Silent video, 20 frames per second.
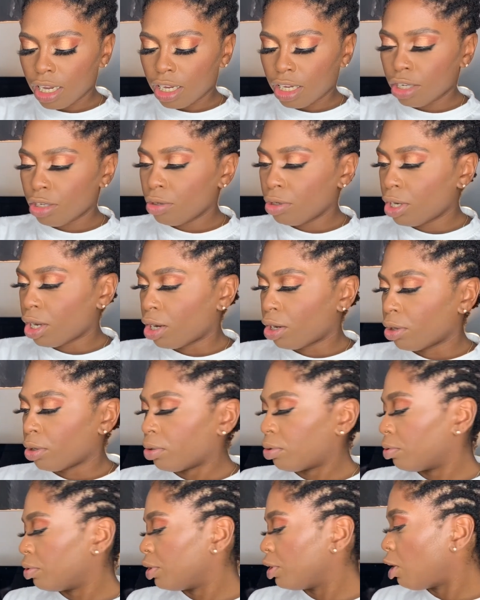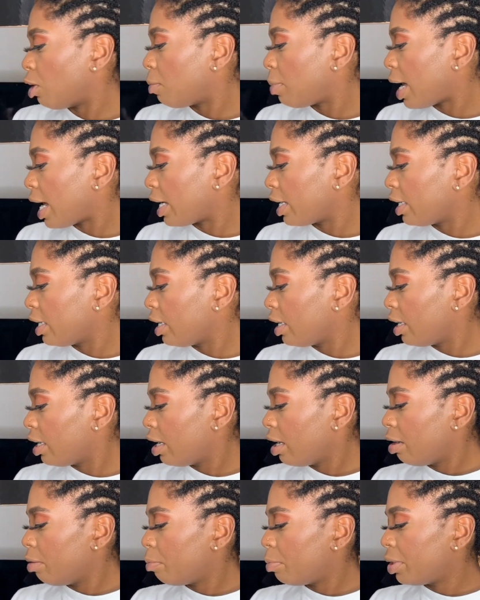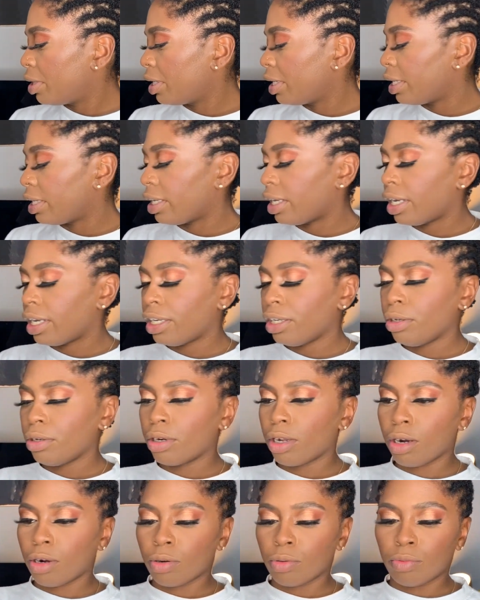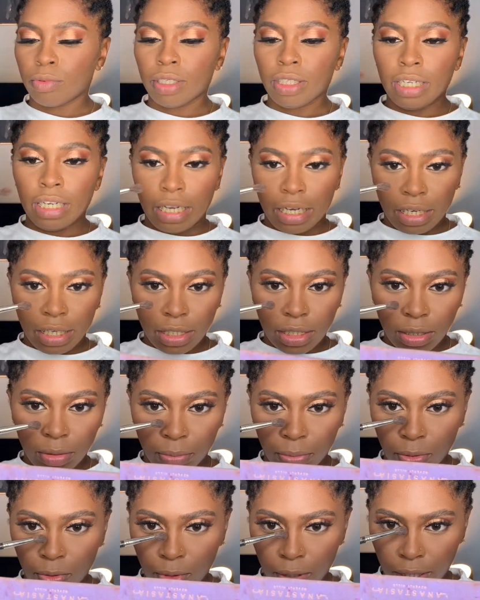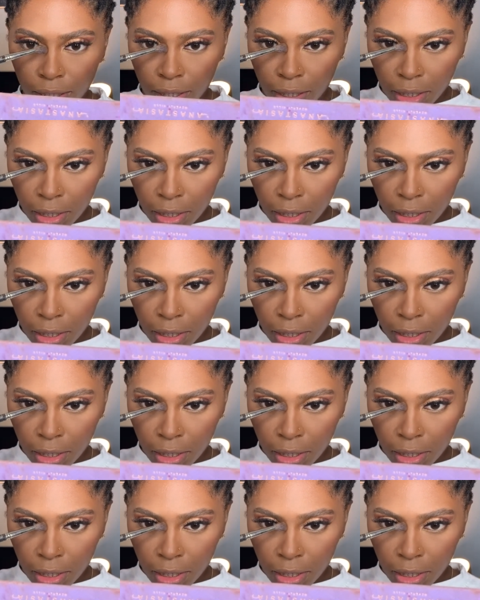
you know, nobody put, you know, really any support